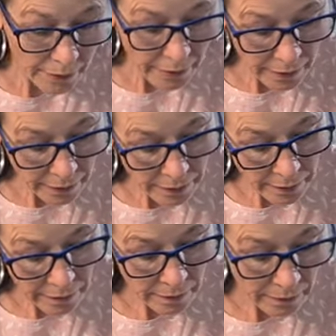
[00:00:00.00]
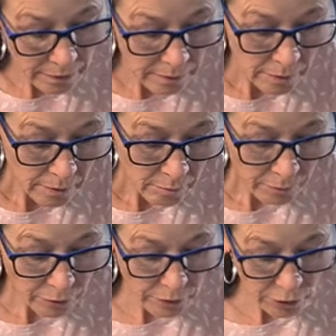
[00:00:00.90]
there
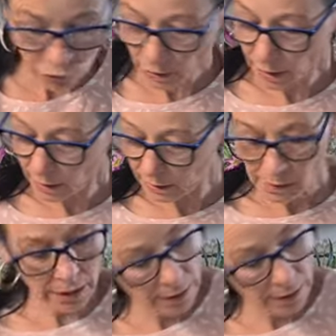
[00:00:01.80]
before it dries.